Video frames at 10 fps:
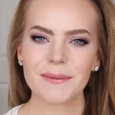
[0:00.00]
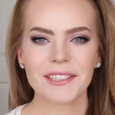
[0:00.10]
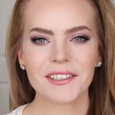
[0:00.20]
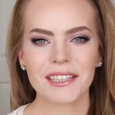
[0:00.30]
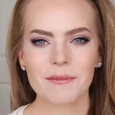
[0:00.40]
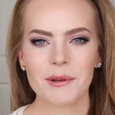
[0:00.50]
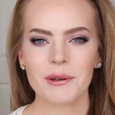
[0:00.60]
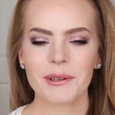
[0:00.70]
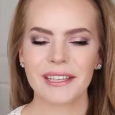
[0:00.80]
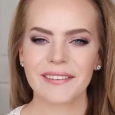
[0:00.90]
Be sure to let me know
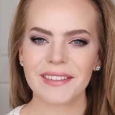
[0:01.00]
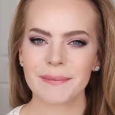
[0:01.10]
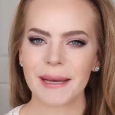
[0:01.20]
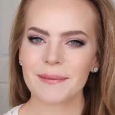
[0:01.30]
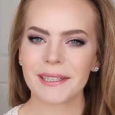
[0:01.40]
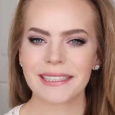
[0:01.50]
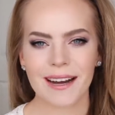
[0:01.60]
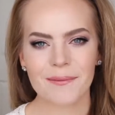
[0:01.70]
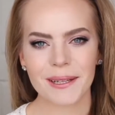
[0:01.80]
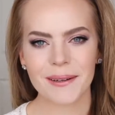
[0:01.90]
what you think of this makeup look
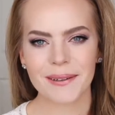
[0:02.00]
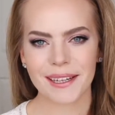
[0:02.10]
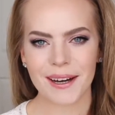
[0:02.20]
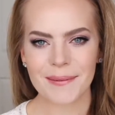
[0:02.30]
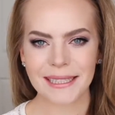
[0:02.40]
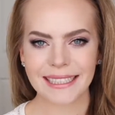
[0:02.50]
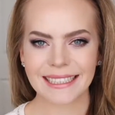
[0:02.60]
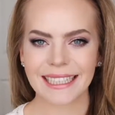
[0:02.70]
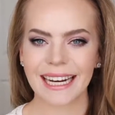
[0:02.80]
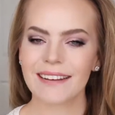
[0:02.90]
down below in the comment
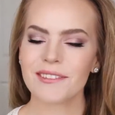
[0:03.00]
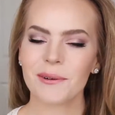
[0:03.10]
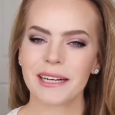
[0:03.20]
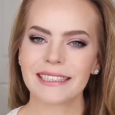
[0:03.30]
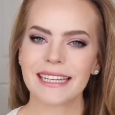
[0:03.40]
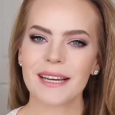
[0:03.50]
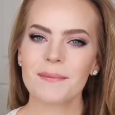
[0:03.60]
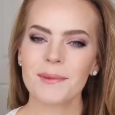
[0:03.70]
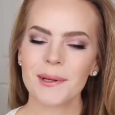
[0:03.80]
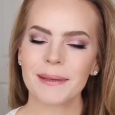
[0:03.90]
section. And if you want to see
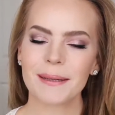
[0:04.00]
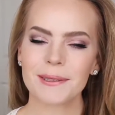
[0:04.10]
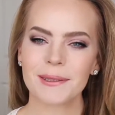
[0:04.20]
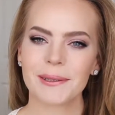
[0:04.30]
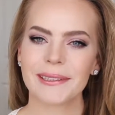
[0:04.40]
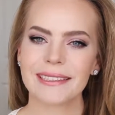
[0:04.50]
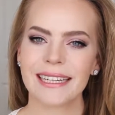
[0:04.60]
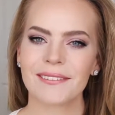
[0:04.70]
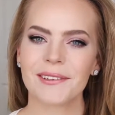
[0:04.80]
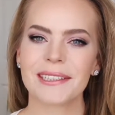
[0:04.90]
more makeup tutorials, then
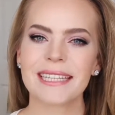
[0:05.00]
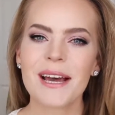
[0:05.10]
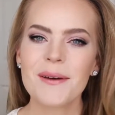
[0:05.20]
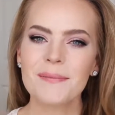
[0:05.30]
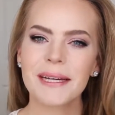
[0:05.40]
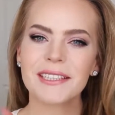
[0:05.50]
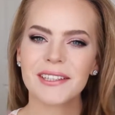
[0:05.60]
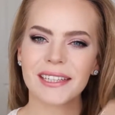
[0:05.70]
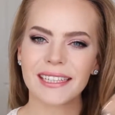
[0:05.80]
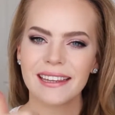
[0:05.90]
of course, make sure
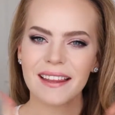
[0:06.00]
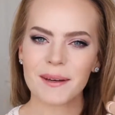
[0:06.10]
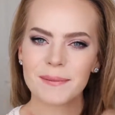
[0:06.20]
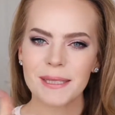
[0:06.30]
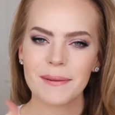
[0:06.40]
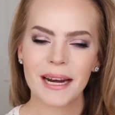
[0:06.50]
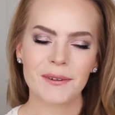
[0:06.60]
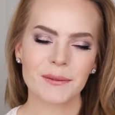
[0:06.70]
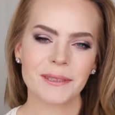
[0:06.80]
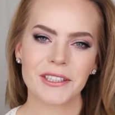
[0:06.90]
to click the thumbs up and I
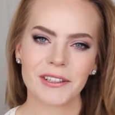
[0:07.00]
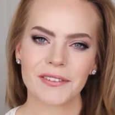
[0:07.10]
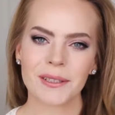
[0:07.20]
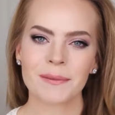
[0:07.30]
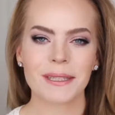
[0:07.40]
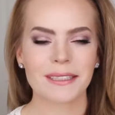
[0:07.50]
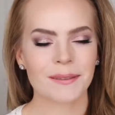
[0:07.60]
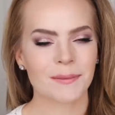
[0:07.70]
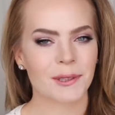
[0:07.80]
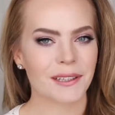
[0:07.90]
will be sure to film
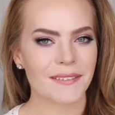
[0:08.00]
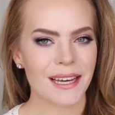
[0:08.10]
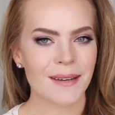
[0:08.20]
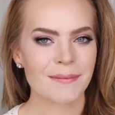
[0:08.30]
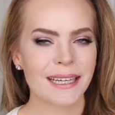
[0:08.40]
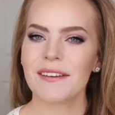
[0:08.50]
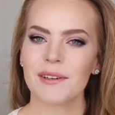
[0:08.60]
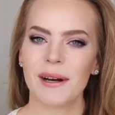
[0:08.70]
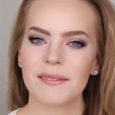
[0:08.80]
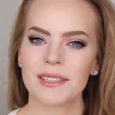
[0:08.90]
some more of them. If
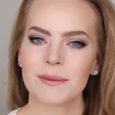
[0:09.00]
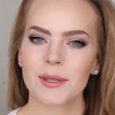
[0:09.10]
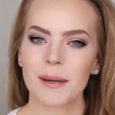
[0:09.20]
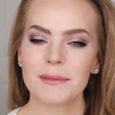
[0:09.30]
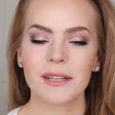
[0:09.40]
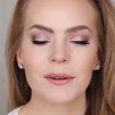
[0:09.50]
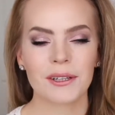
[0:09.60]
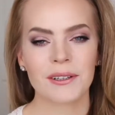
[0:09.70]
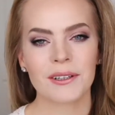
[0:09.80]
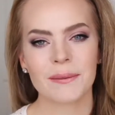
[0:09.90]
you haven't subscribed yet or
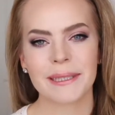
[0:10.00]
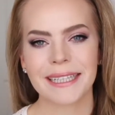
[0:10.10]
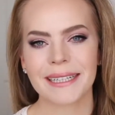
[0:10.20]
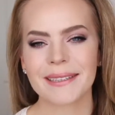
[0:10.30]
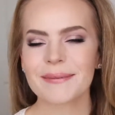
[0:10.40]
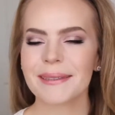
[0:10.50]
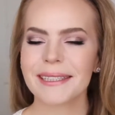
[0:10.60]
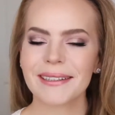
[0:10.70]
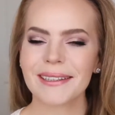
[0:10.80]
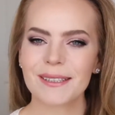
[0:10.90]
you're new to my channel, be
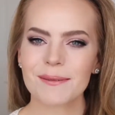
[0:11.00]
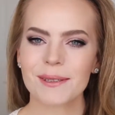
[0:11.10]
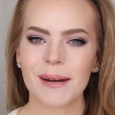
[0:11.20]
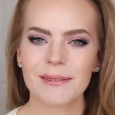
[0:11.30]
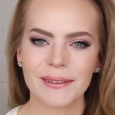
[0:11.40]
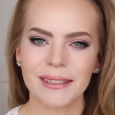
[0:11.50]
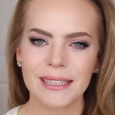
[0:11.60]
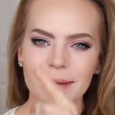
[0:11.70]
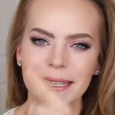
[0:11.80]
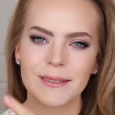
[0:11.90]
sure to subscribe. You can click
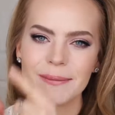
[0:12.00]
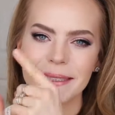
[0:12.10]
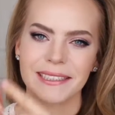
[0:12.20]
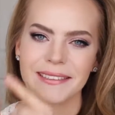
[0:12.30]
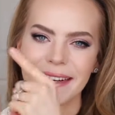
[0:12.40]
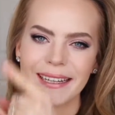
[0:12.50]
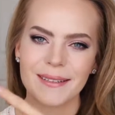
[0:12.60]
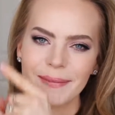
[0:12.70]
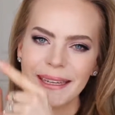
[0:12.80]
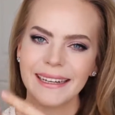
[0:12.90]
my little picture right
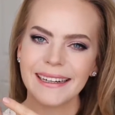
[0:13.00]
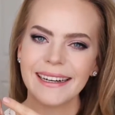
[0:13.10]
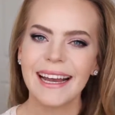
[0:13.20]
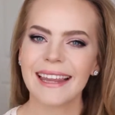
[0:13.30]
up here.